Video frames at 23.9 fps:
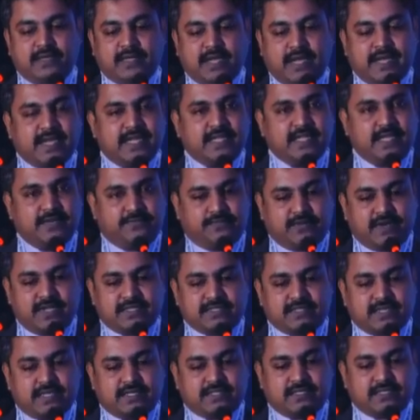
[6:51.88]
Again,
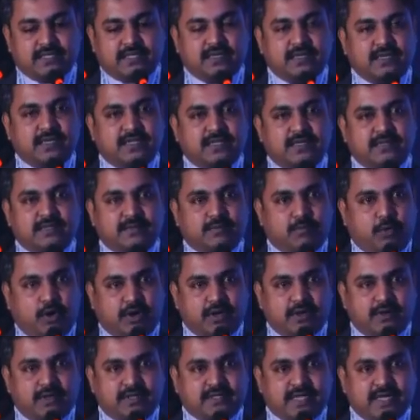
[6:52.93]
infrastructure,
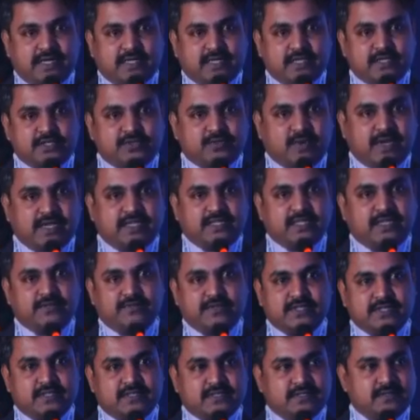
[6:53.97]
modular theatre is one thing
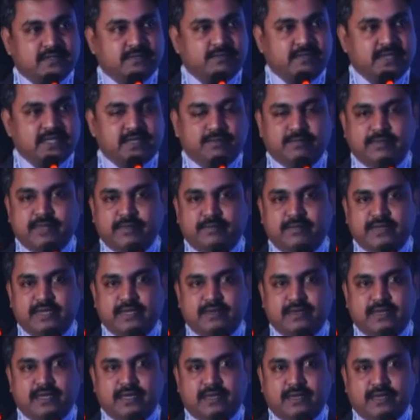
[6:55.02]
which is
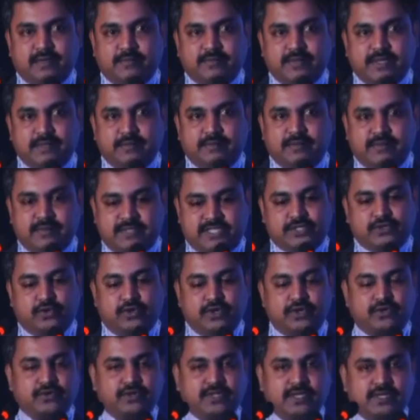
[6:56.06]

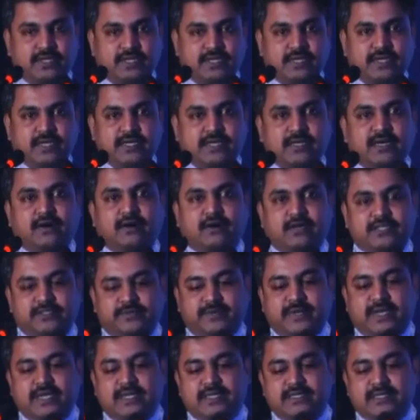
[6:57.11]
mistold to the
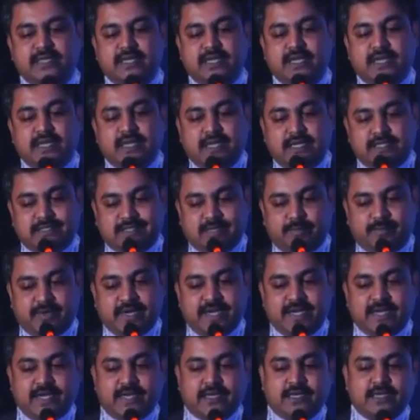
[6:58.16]
hospitals. A
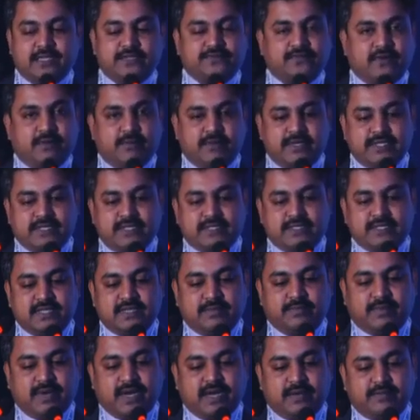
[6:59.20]
separate entrance for emergency
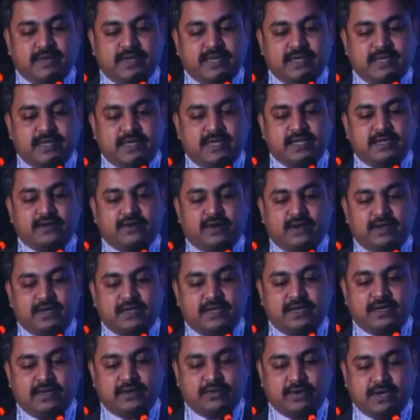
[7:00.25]
department, dirty
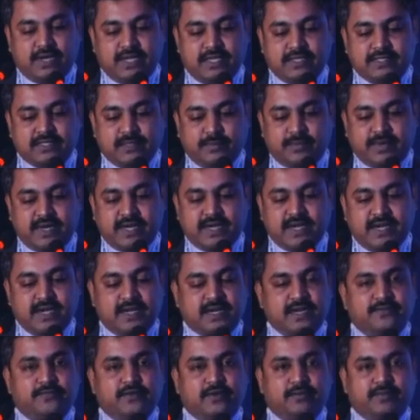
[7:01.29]
corridor in OT, separate
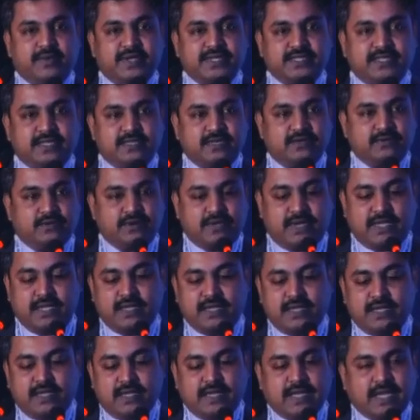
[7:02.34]
entry for patient in
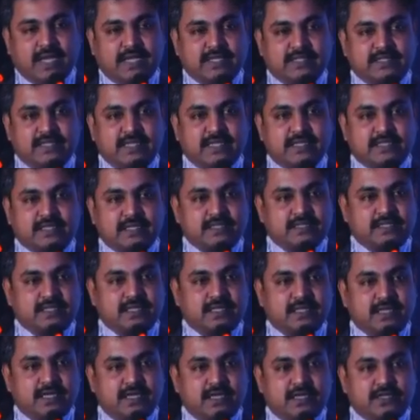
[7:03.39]
OT and
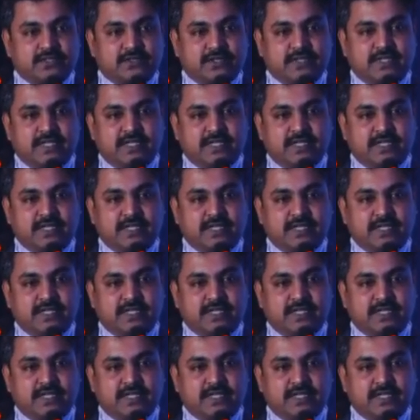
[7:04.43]
CSST. So